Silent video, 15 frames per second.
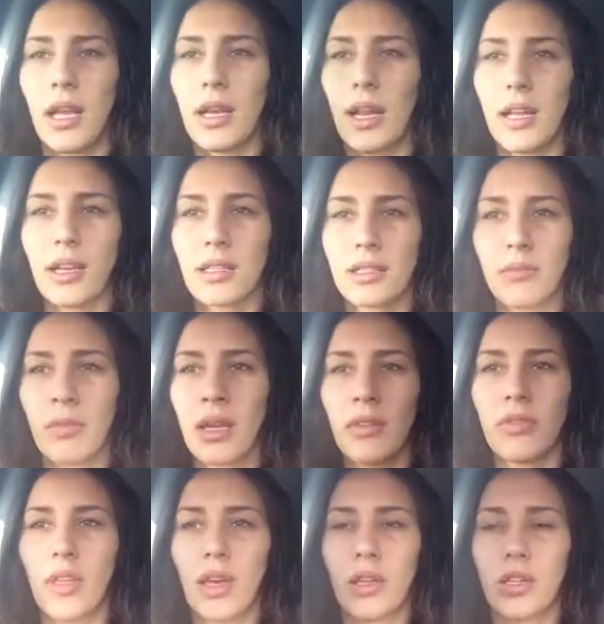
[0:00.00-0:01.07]
Now, it doesn't
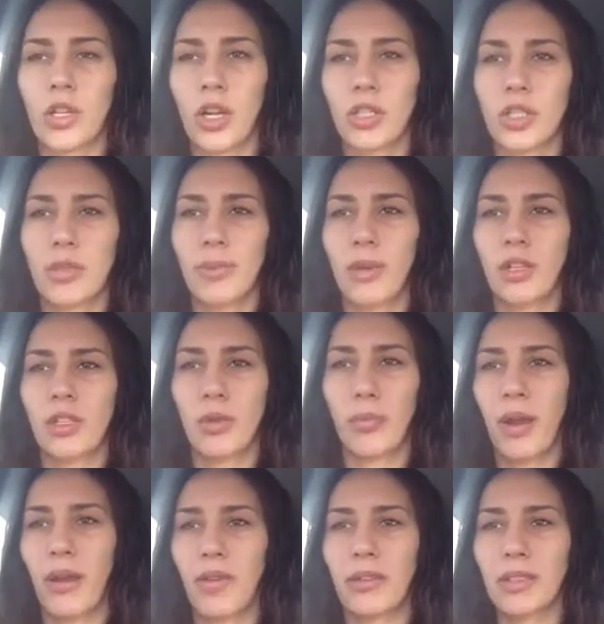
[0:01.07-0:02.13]
mean that, you know, just because your
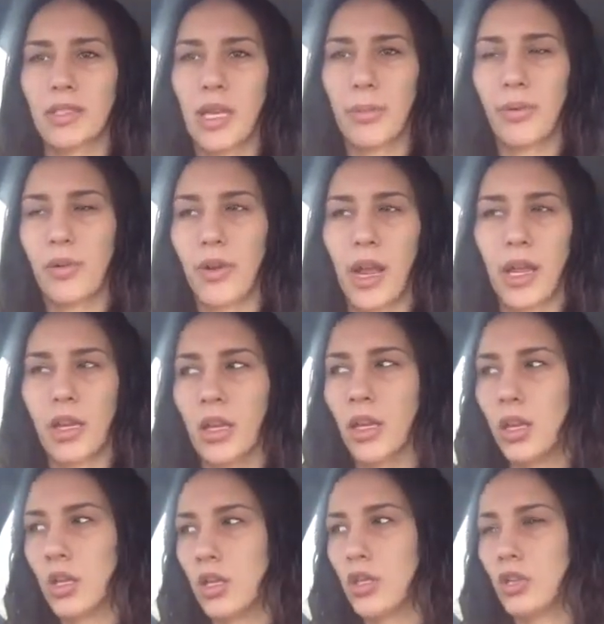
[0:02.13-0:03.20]
parents separate,
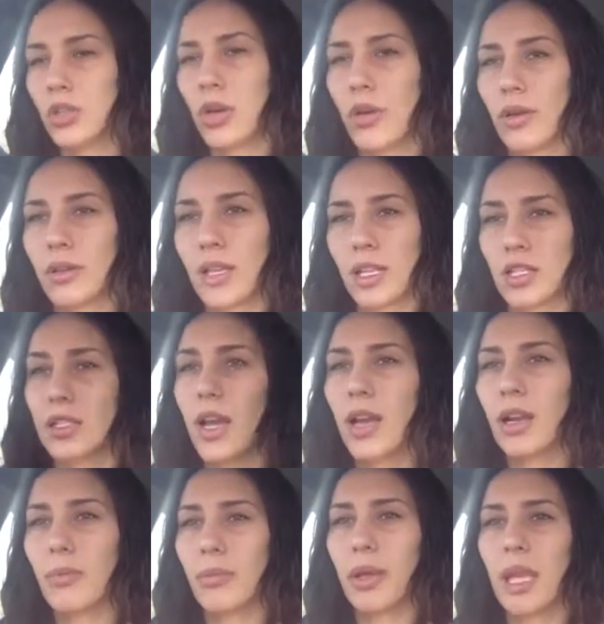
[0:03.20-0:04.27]
you should go and lash
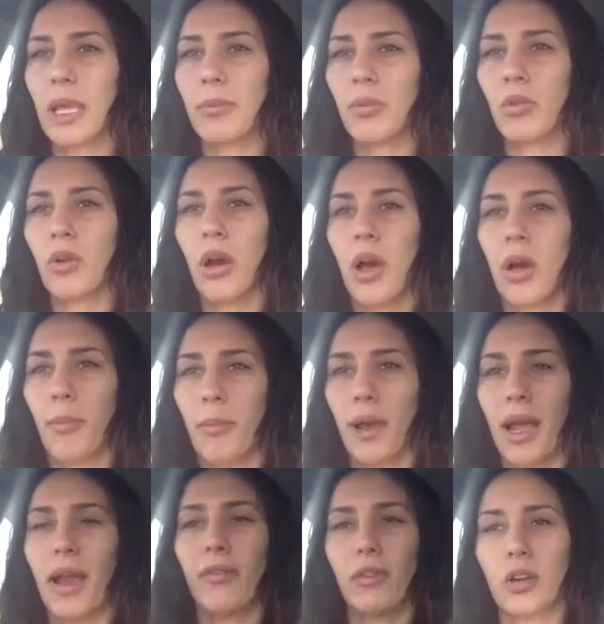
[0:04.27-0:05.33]
out at people,
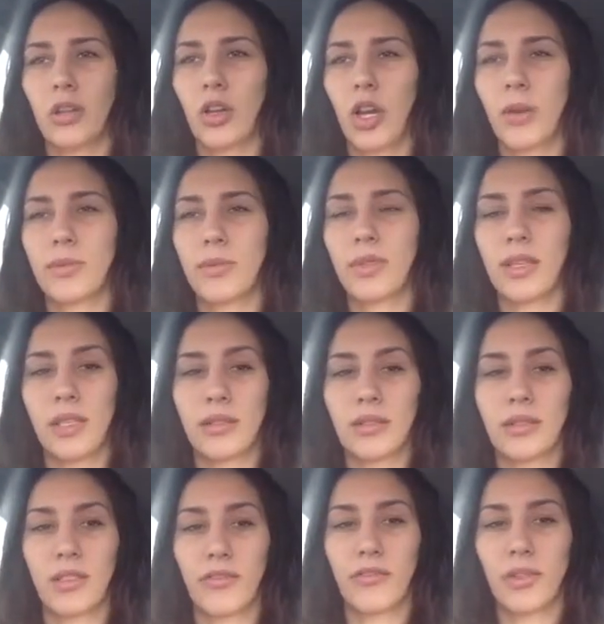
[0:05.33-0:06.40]
but everyone copes with things
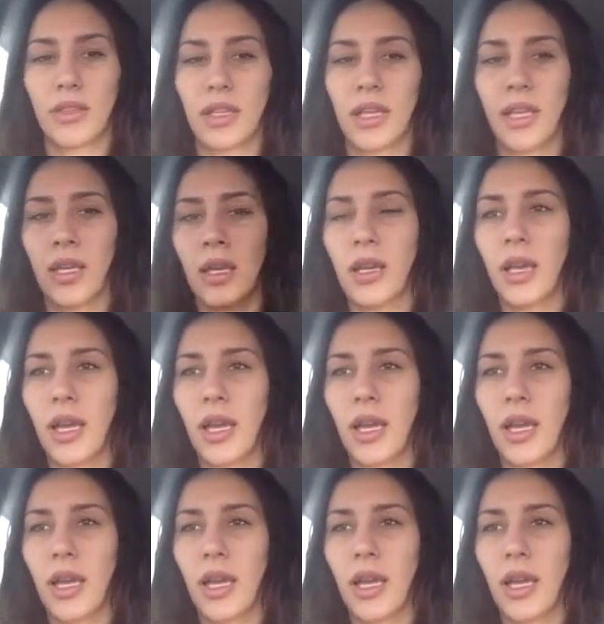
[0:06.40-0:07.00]
differently.